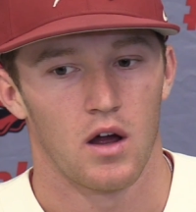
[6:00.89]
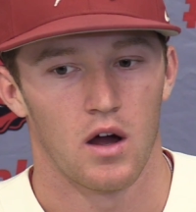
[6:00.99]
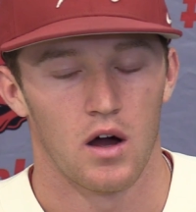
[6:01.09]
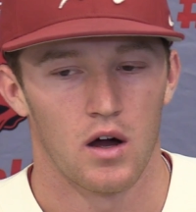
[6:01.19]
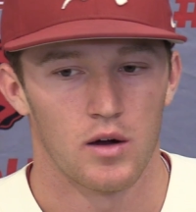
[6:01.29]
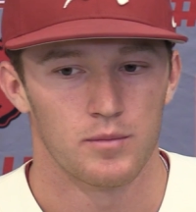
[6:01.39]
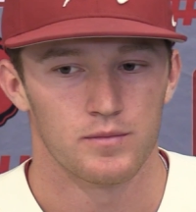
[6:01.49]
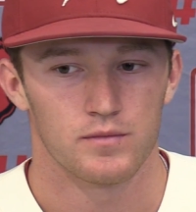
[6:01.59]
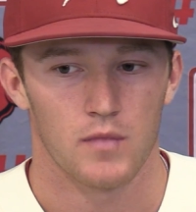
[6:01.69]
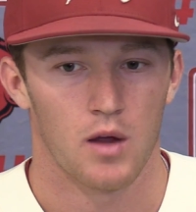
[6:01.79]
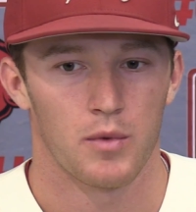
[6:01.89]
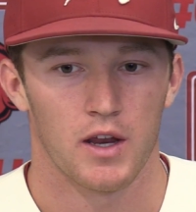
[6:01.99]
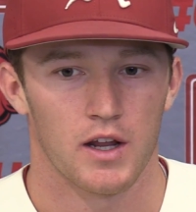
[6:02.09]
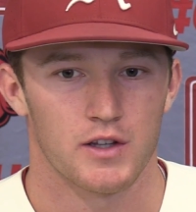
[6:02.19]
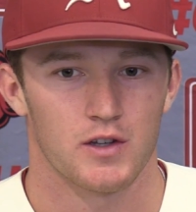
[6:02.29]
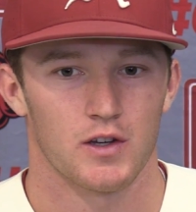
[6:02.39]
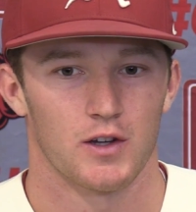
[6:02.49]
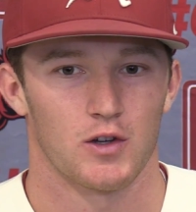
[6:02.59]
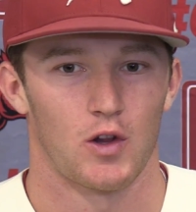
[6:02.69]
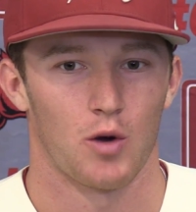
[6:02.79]
I mean,
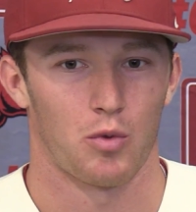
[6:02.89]
it's a long